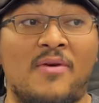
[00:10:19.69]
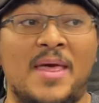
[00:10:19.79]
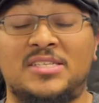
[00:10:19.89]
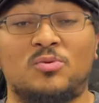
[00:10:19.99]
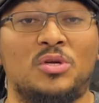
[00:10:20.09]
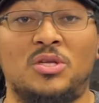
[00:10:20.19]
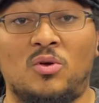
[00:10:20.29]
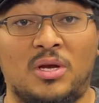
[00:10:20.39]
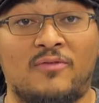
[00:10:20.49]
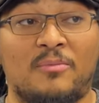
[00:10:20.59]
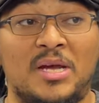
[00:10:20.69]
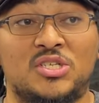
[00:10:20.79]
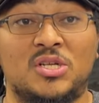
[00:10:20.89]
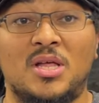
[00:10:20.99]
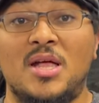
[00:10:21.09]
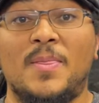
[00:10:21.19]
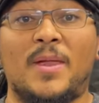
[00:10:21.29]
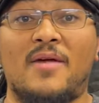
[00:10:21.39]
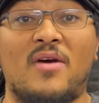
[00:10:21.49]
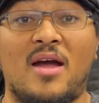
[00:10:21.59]
And that's really the only information that
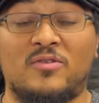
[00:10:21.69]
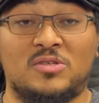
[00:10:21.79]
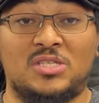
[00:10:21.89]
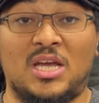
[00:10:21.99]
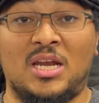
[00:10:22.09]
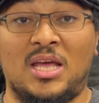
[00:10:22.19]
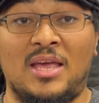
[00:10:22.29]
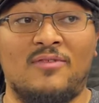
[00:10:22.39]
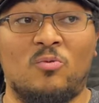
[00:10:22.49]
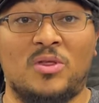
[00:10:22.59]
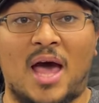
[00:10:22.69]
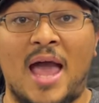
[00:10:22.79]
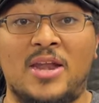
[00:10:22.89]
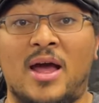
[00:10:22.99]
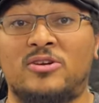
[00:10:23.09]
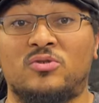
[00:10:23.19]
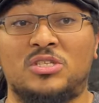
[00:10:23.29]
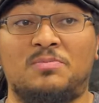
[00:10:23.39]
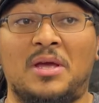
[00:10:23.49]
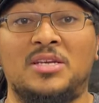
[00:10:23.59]
I've ever seen, even with
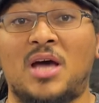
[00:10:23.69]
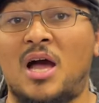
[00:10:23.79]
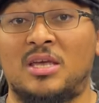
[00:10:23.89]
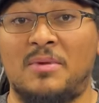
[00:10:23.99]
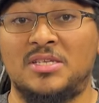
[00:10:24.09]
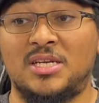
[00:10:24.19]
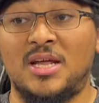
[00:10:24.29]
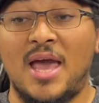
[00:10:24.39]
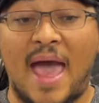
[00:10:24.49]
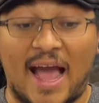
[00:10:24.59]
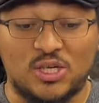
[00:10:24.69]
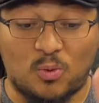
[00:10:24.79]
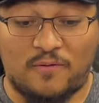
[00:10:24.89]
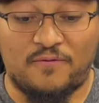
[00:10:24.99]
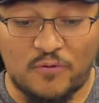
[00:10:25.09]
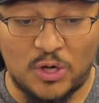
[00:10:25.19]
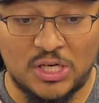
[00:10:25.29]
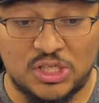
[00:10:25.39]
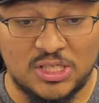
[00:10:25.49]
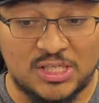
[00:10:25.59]
iNaturalists being documented, actual
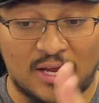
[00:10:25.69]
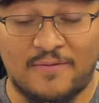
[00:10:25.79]
footages